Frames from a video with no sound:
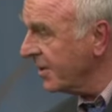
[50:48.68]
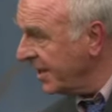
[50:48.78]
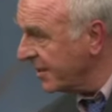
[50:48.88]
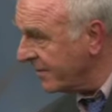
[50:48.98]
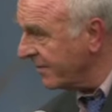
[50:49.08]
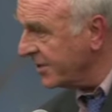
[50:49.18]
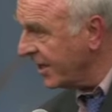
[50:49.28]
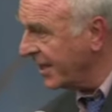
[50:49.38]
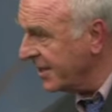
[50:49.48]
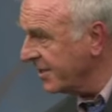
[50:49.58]
leader of the
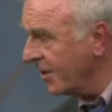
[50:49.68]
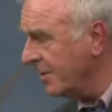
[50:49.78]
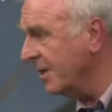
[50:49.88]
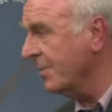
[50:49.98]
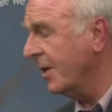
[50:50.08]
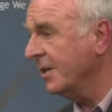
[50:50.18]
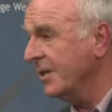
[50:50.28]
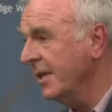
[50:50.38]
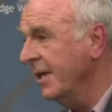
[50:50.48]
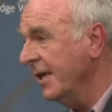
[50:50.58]
Chinese Communist
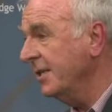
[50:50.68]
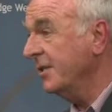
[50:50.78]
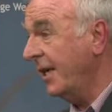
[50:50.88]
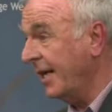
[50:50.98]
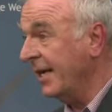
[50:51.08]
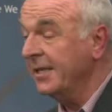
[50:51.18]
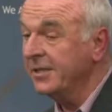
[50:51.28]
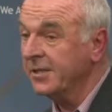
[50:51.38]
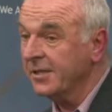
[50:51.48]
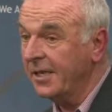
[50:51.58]
Party is Deng, his
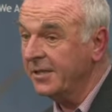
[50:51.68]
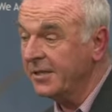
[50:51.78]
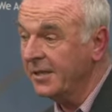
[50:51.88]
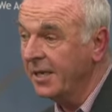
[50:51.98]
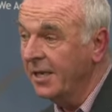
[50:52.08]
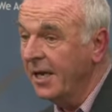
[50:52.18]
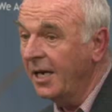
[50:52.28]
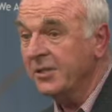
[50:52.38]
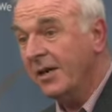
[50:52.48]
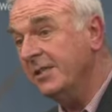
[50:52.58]
successor.
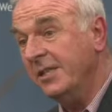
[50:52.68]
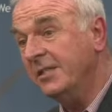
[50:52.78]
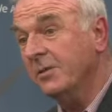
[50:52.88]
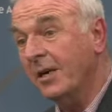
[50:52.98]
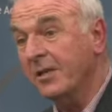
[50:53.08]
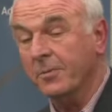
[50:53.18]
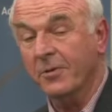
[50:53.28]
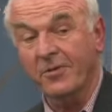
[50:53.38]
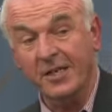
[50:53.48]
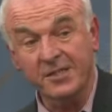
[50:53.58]
And so I said to one of the
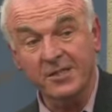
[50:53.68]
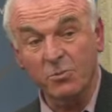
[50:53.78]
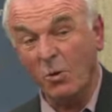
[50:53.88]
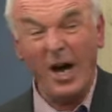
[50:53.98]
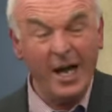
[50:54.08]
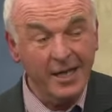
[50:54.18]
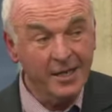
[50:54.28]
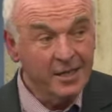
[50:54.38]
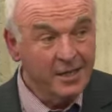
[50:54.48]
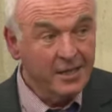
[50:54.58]
professors, why?
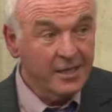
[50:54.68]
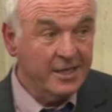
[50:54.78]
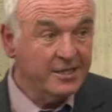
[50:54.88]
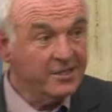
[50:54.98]
He